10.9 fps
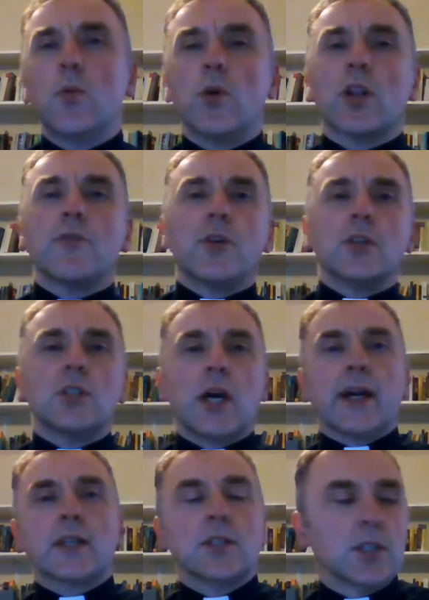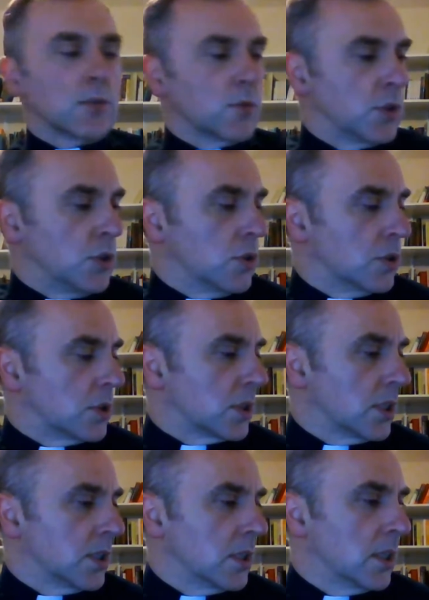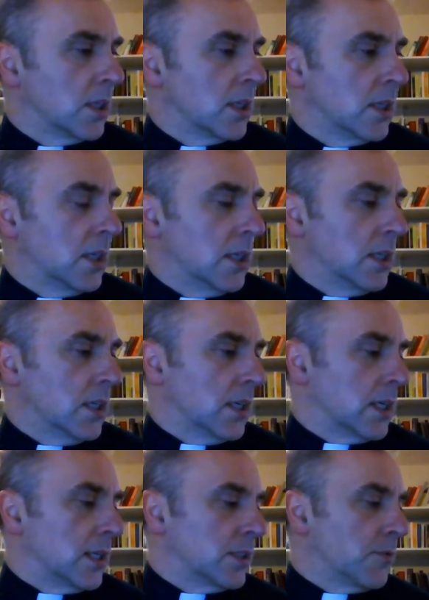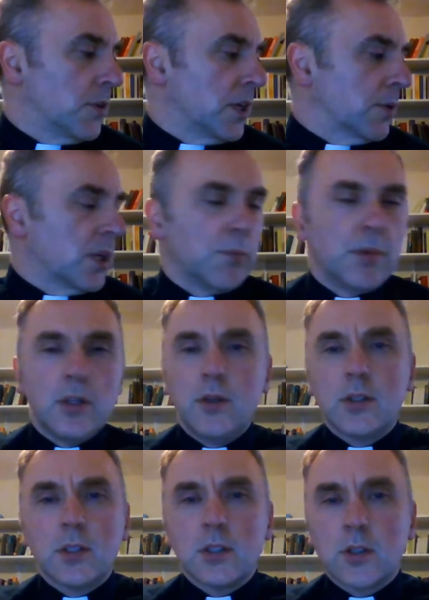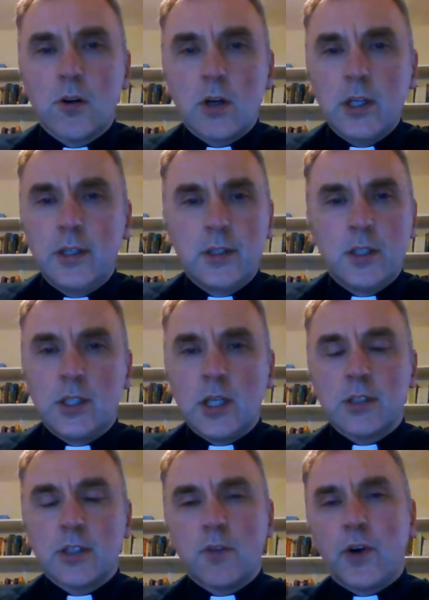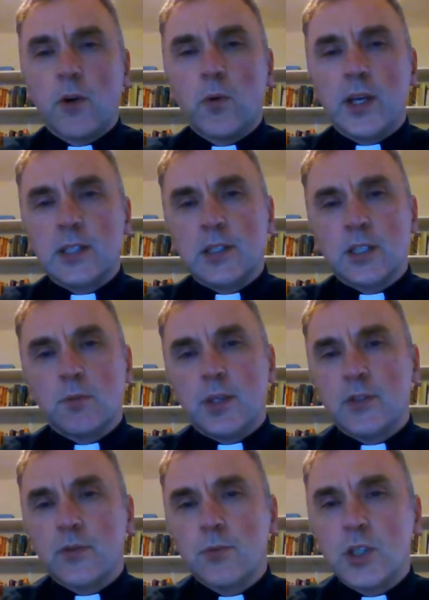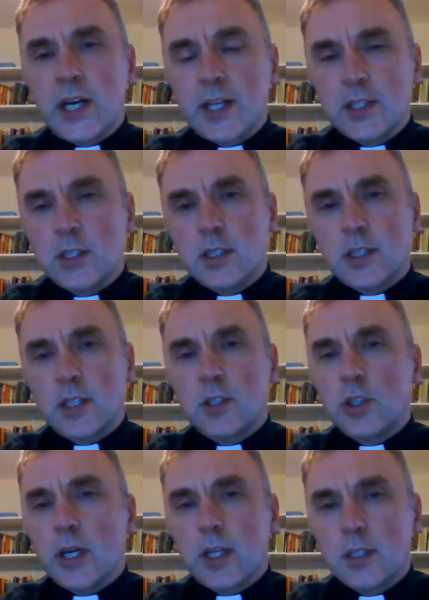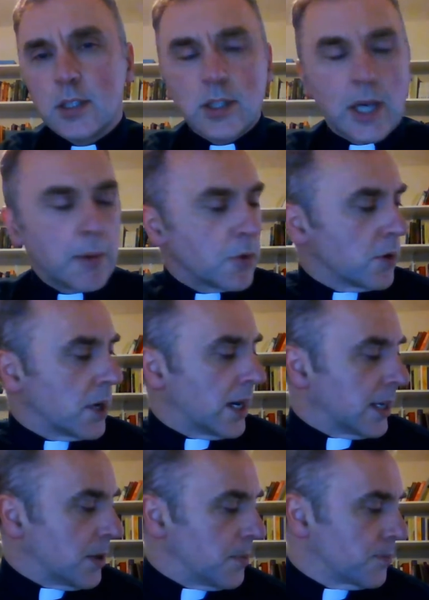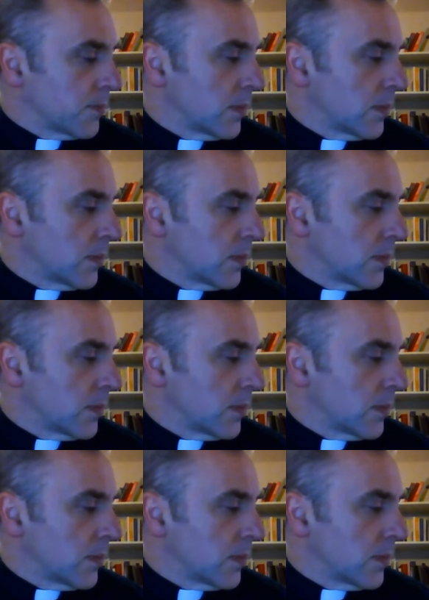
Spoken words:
And one of the first texts that was used and has frequently been used historically to justify racism is from Genesis, and it's Genesis chapter 9.